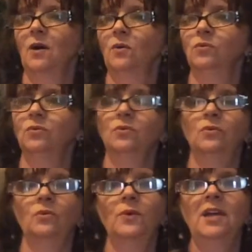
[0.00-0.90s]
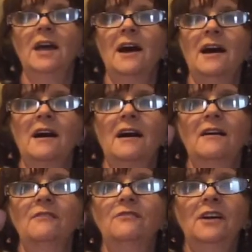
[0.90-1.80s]
Oh, we
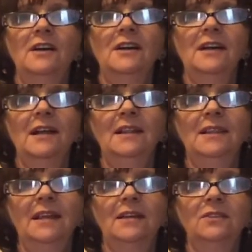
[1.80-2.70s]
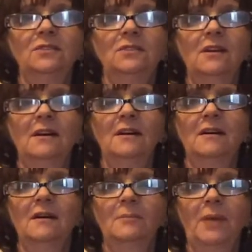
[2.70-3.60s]
have a little
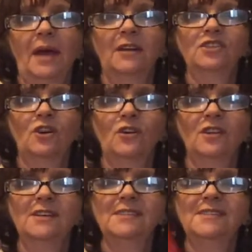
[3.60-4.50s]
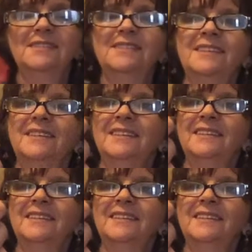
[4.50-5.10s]
uh, packet of chocolates.